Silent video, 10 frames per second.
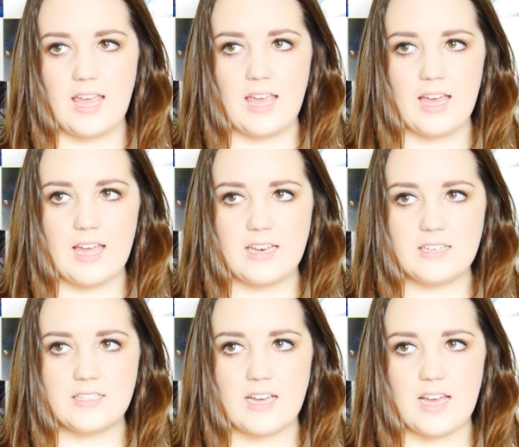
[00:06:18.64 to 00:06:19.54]

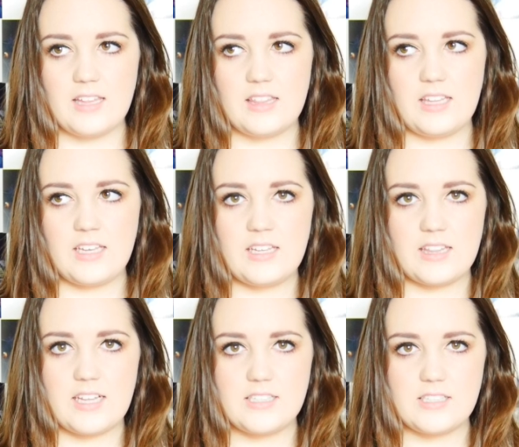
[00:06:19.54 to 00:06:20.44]
And I think
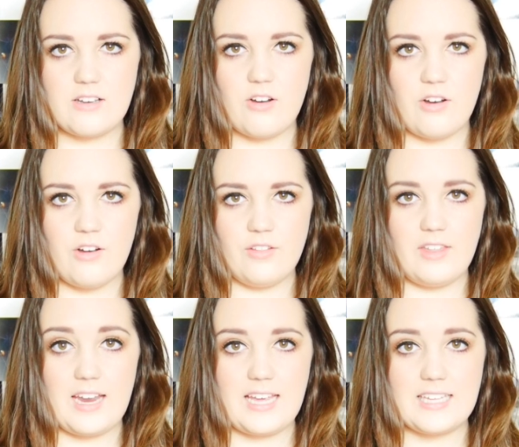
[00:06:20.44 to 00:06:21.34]
that's all
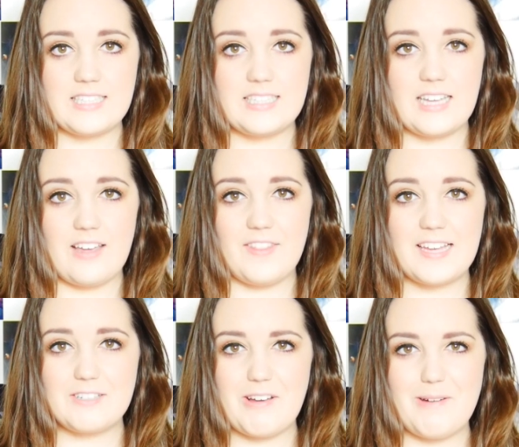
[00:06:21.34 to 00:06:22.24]
that I can say on
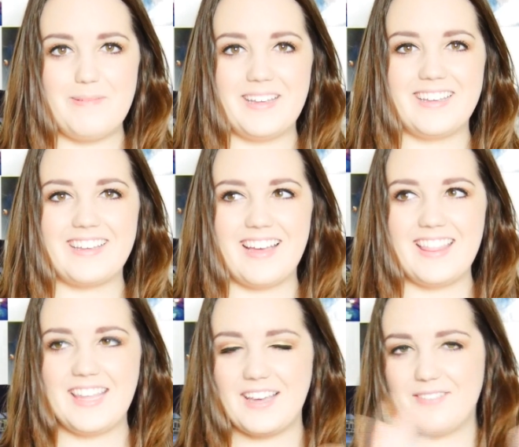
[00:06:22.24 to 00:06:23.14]
that topic.
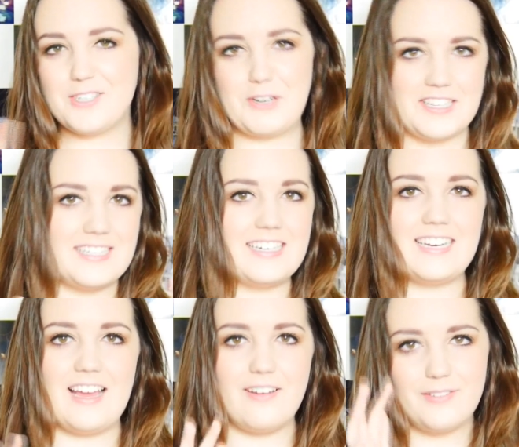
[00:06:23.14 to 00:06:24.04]
I think I've stressed
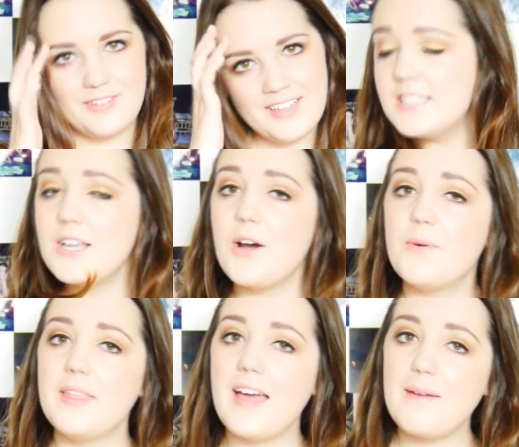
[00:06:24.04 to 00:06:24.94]
it enough.
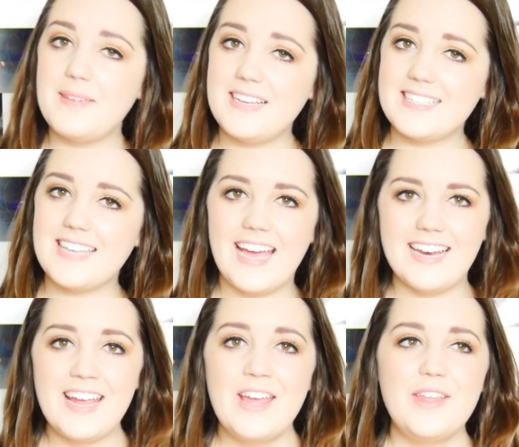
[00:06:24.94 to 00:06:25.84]
So with that being
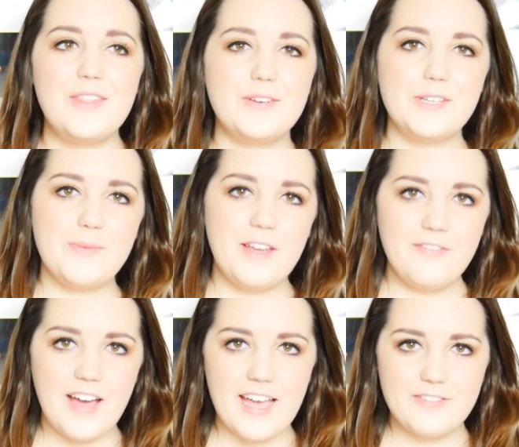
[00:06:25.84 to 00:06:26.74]
said, those are my
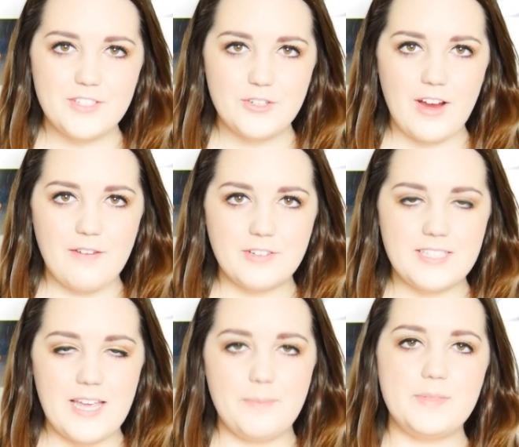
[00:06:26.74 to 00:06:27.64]
5 travel
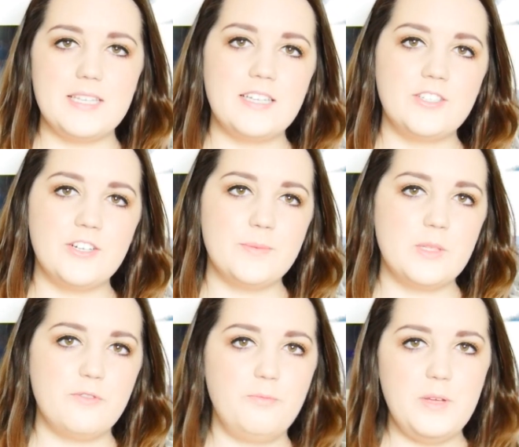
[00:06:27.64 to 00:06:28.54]
tips in
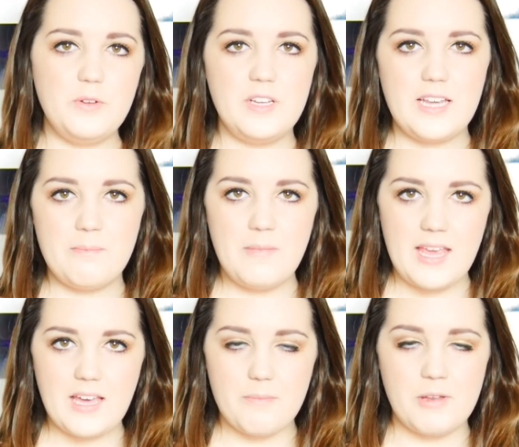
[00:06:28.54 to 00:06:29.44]
terms of beauty and
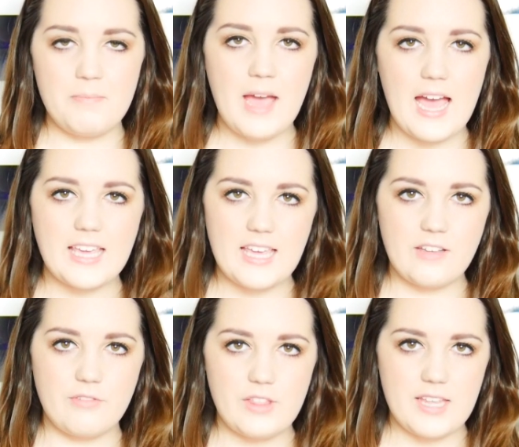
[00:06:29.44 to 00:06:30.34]
makeup and
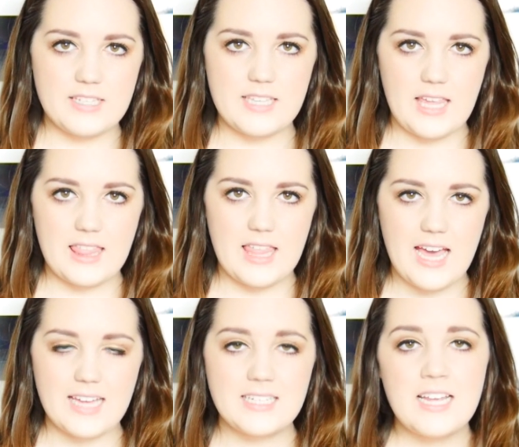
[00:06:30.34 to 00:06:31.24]
packing for things like
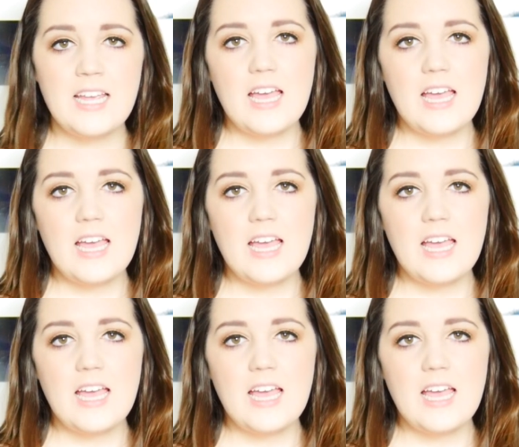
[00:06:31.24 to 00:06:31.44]
that.